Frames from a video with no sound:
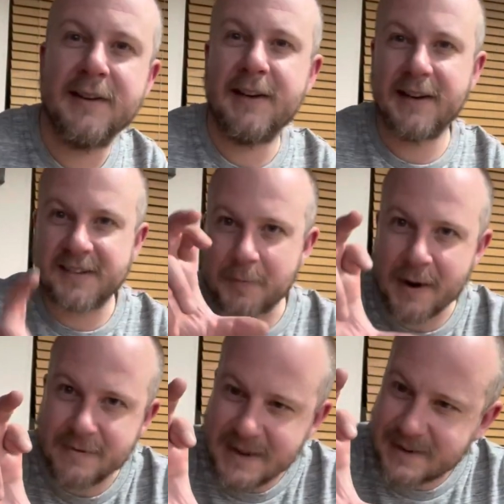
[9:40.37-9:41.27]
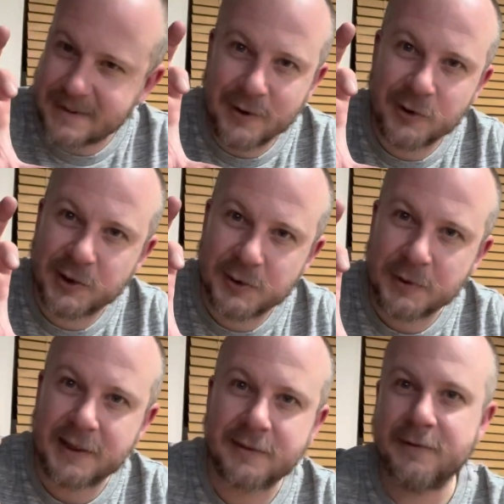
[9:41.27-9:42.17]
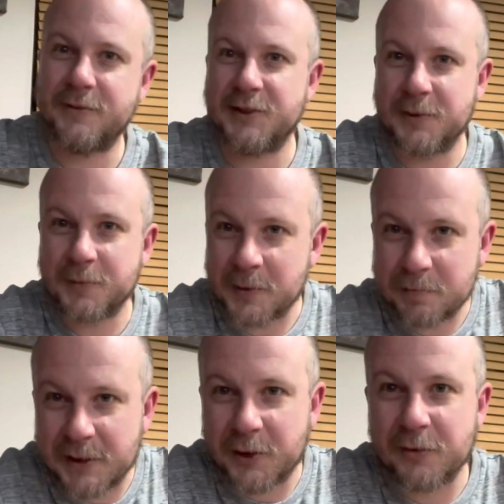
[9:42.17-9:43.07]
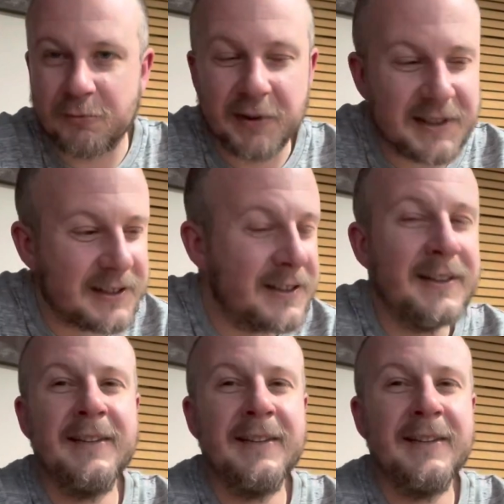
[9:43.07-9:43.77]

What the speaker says: And it's about this long as well, for some unbeknownst reason.